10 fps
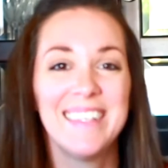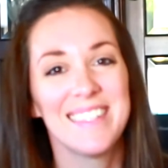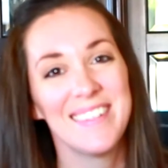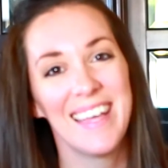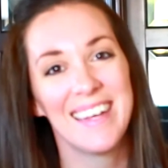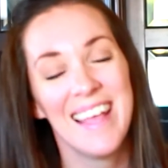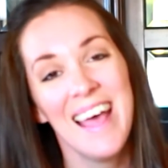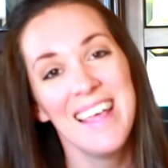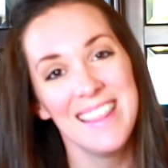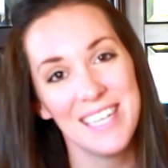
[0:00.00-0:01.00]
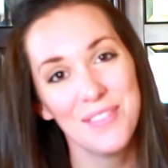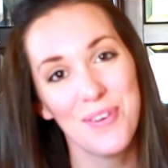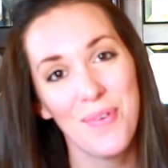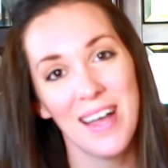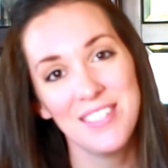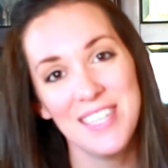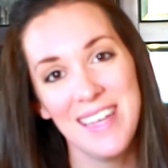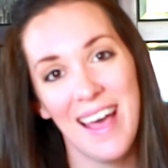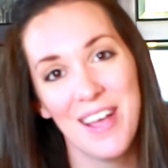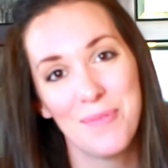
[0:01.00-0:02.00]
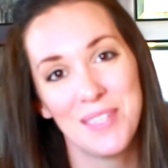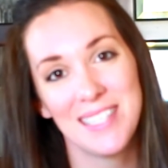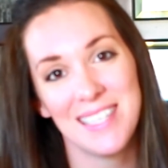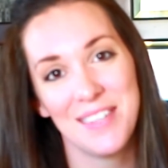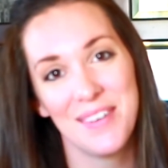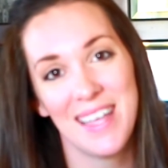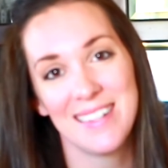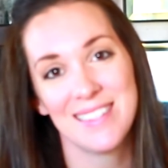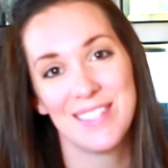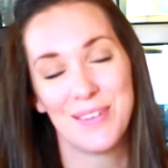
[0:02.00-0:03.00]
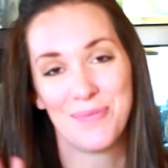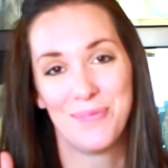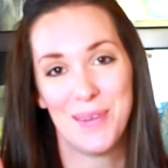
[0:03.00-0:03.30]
So again, thanks for watching. I hope to see you again soon.